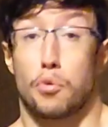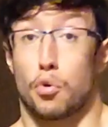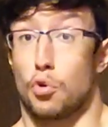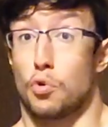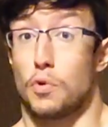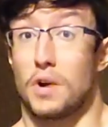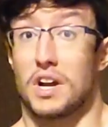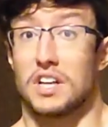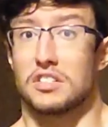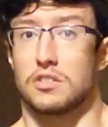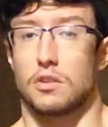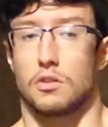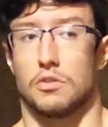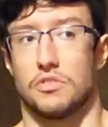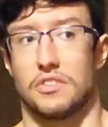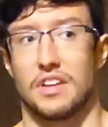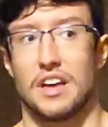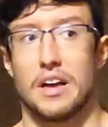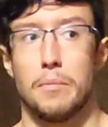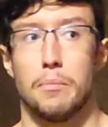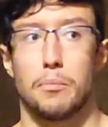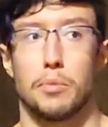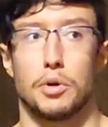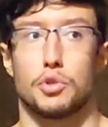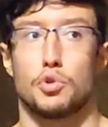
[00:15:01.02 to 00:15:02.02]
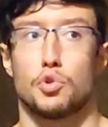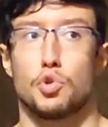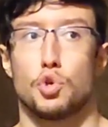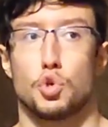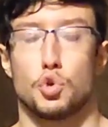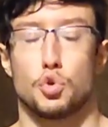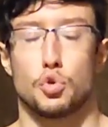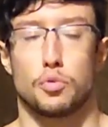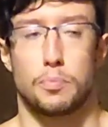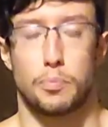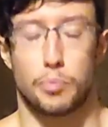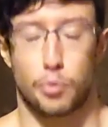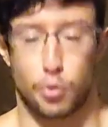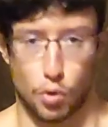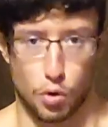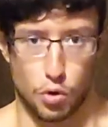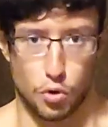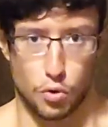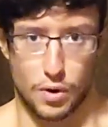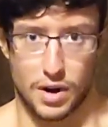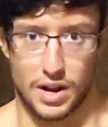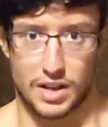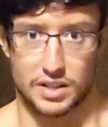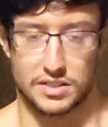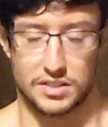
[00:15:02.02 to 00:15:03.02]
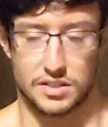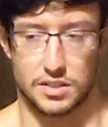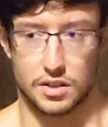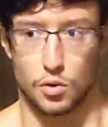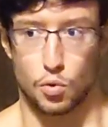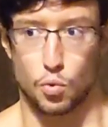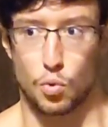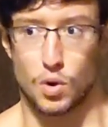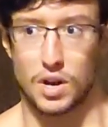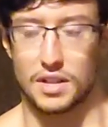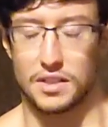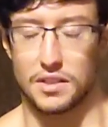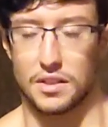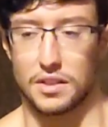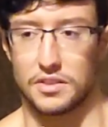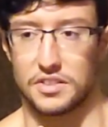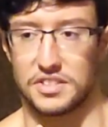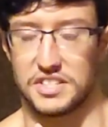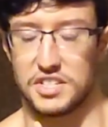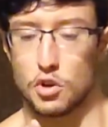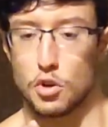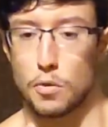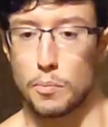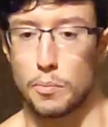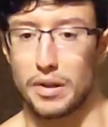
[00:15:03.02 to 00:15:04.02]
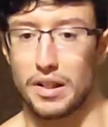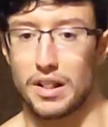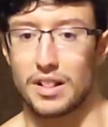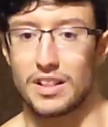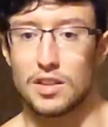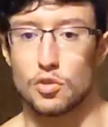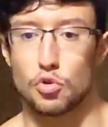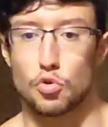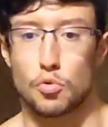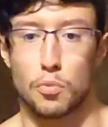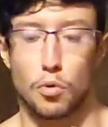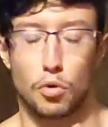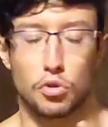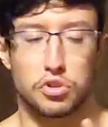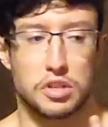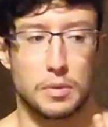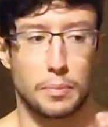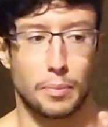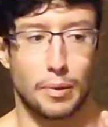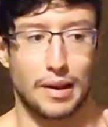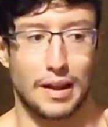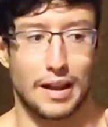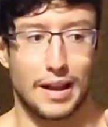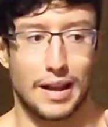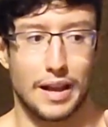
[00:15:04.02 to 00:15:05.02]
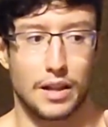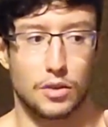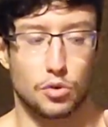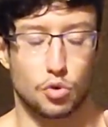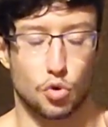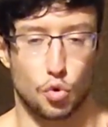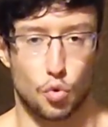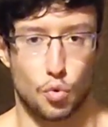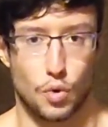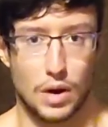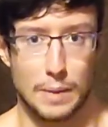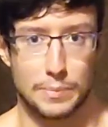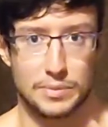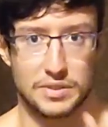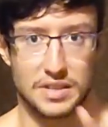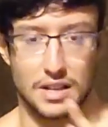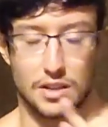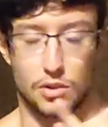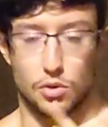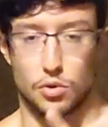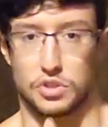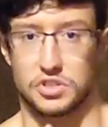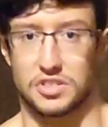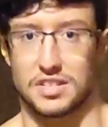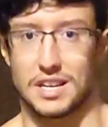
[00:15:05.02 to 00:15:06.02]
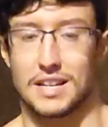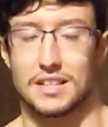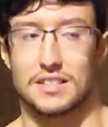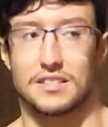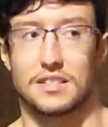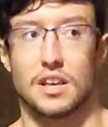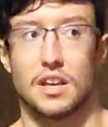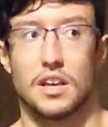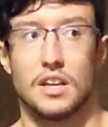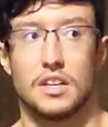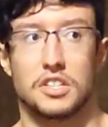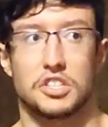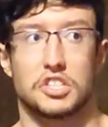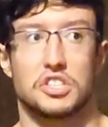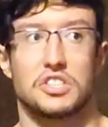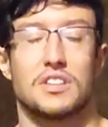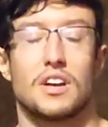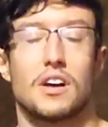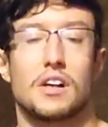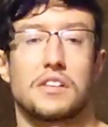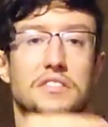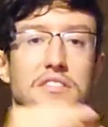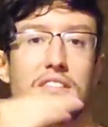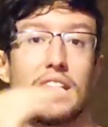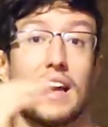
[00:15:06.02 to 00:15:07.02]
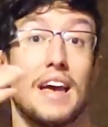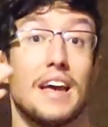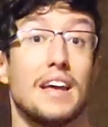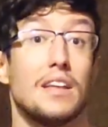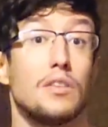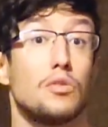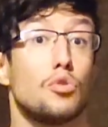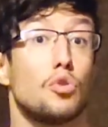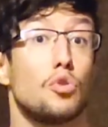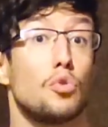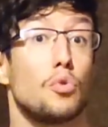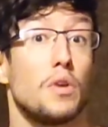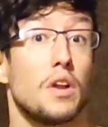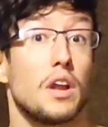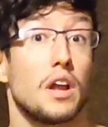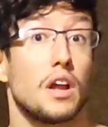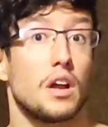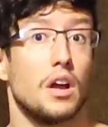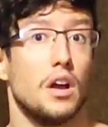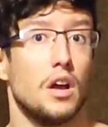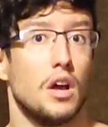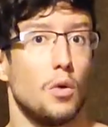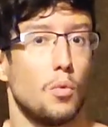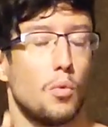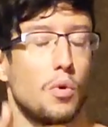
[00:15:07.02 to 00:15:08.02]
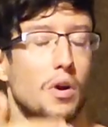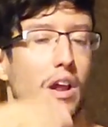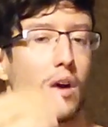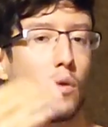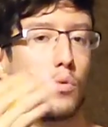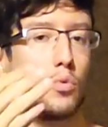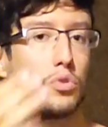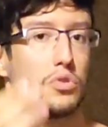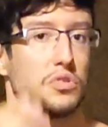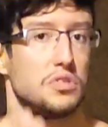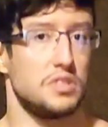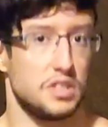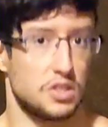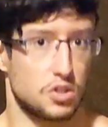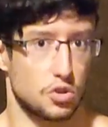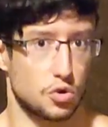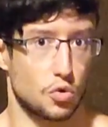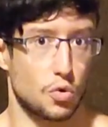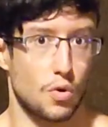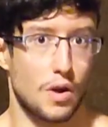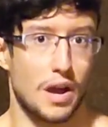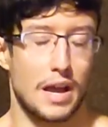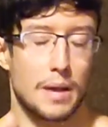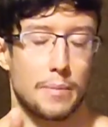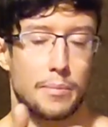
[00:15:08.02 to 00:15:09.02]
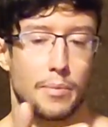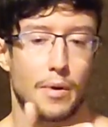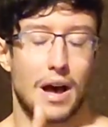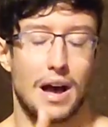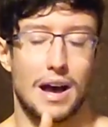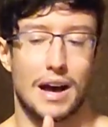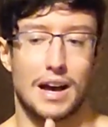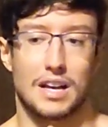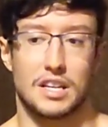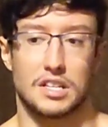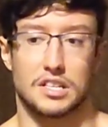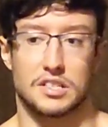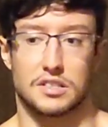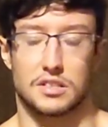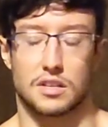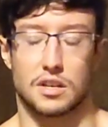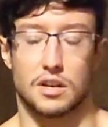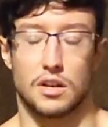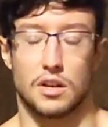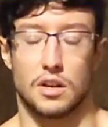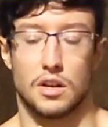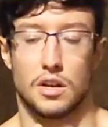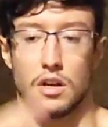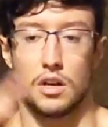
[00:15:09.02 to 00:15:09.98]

progress on them, but you should progress when the ability to multiply the reps and the sets starts entering what I would describe as